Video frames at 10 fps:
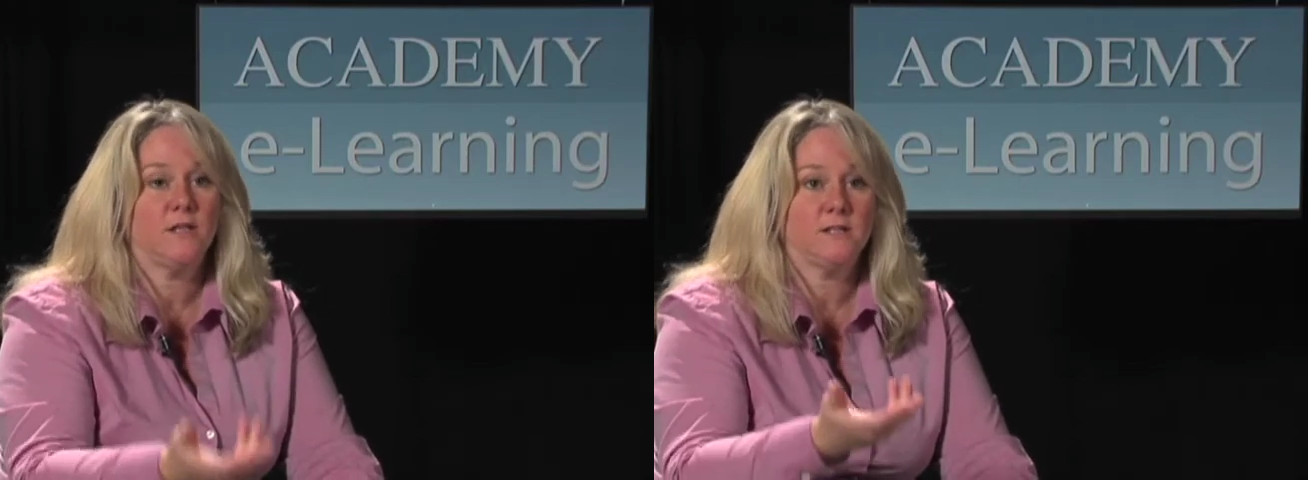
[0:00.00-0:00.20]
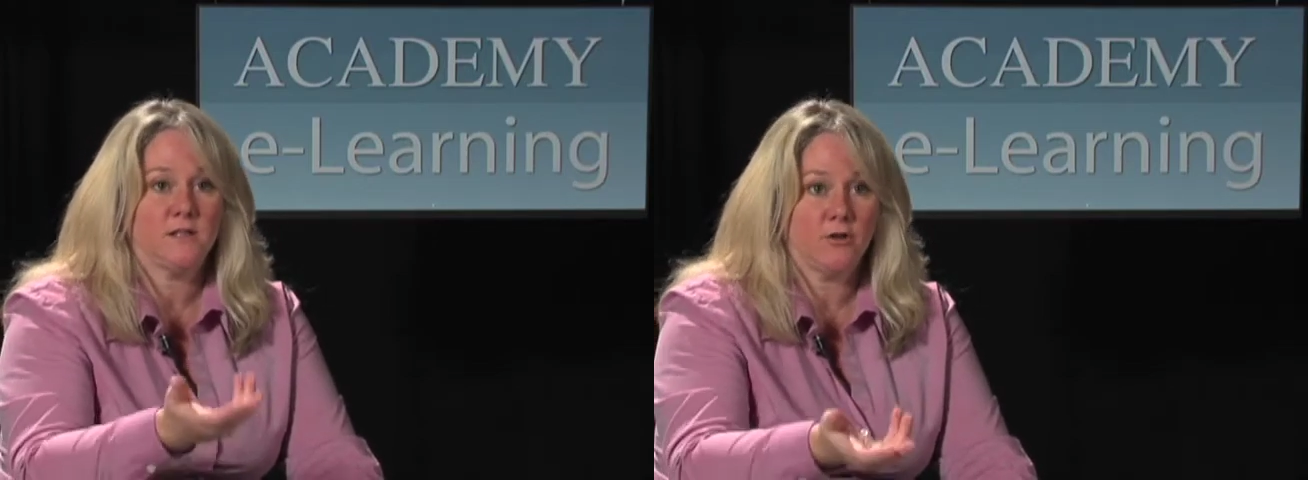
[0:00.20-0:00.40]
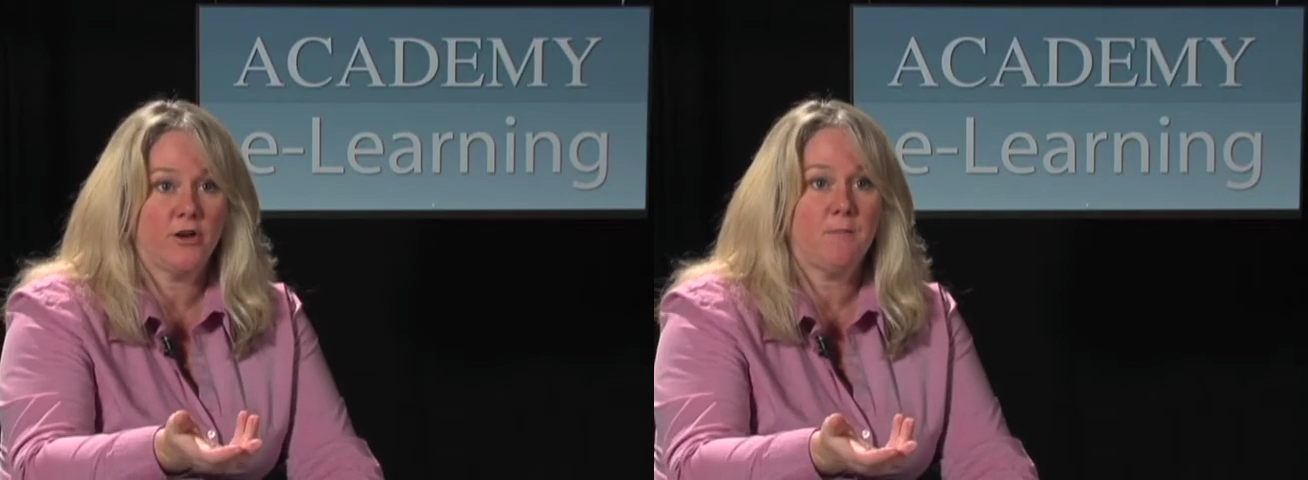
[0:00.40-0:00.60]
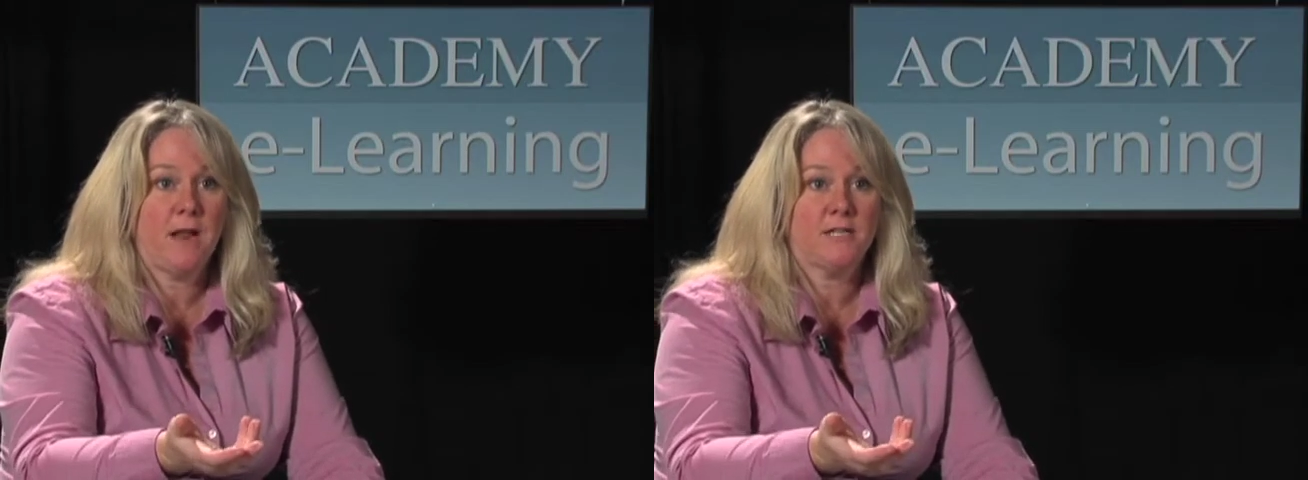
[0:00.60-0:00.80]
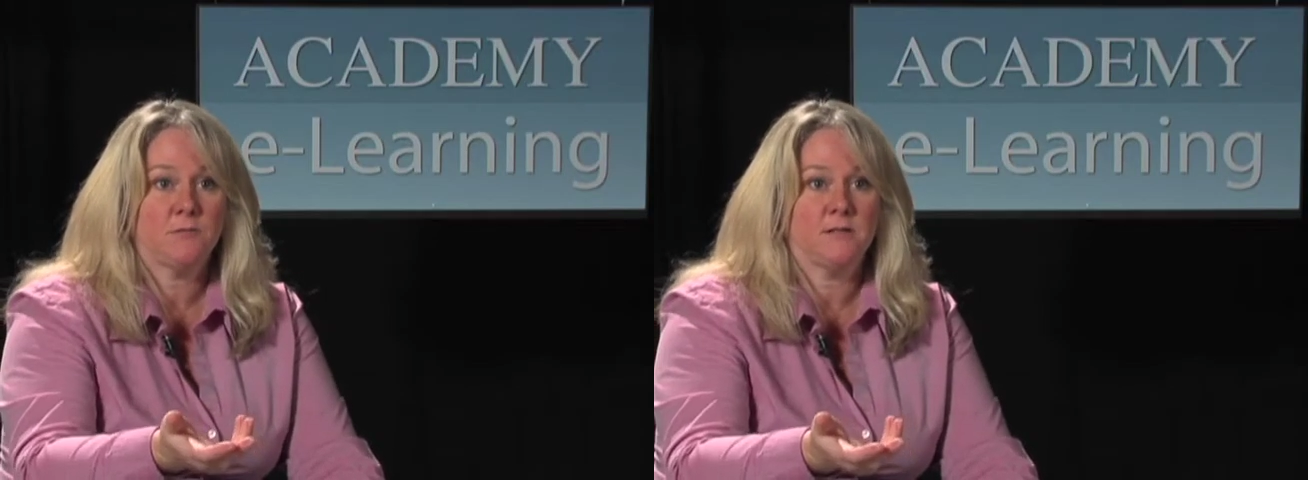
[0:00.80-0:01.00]
is the learning
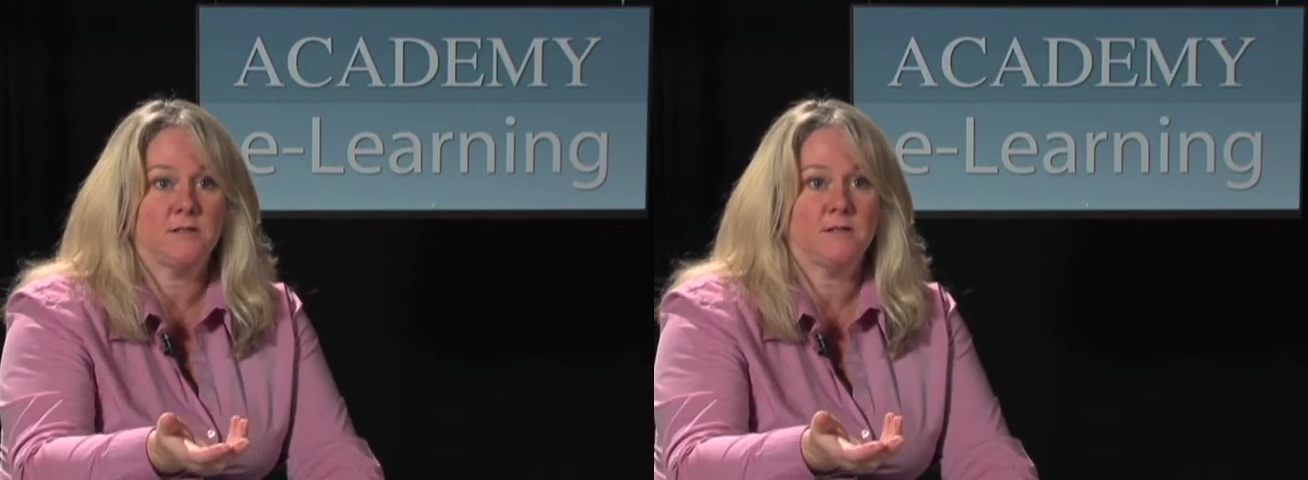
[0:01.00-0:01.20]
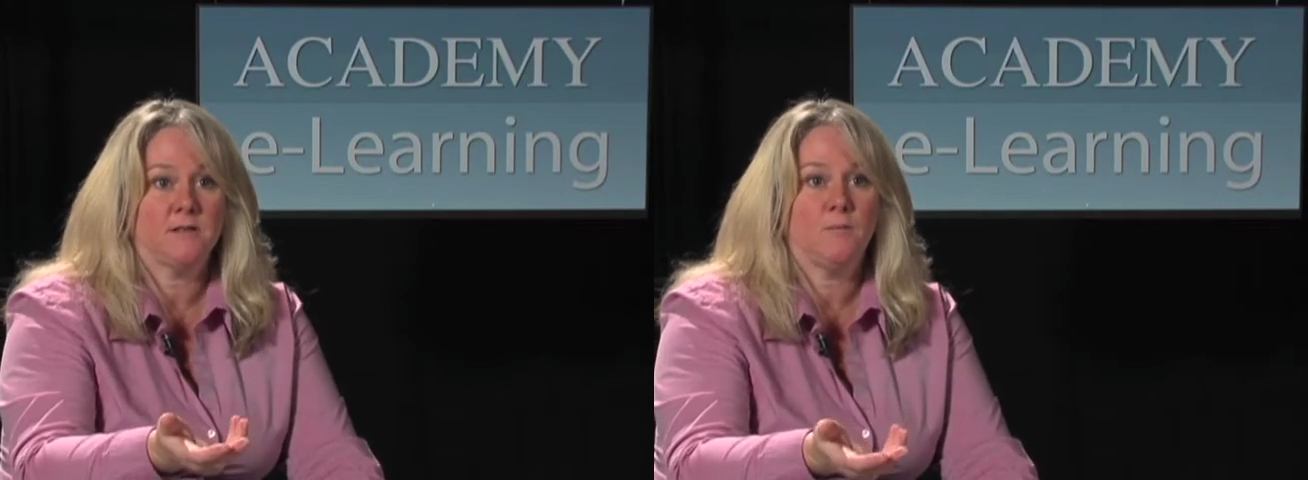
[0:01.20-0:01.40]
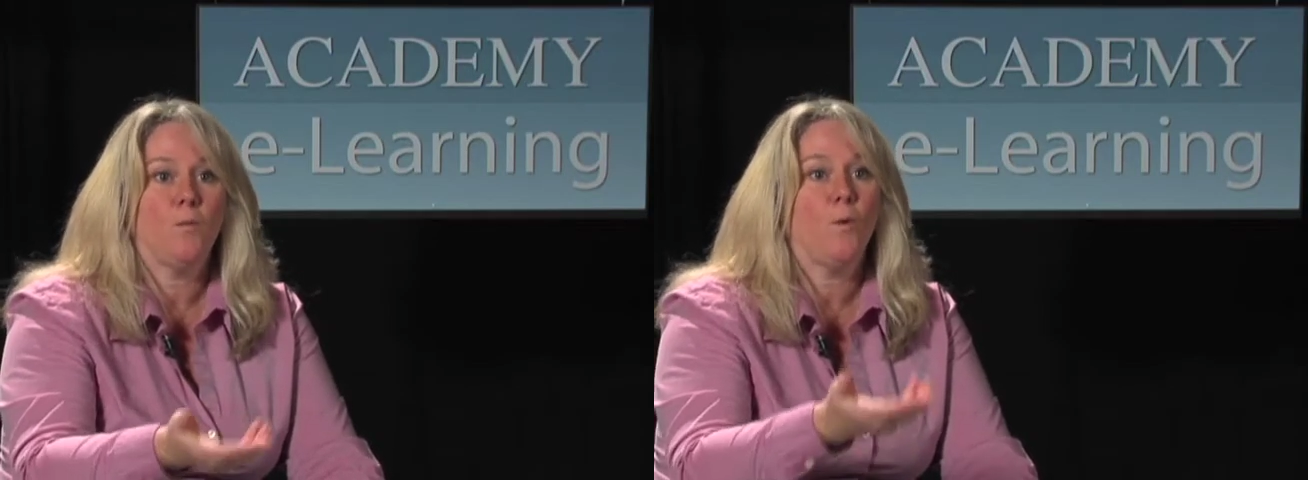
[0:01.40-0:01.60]
management system,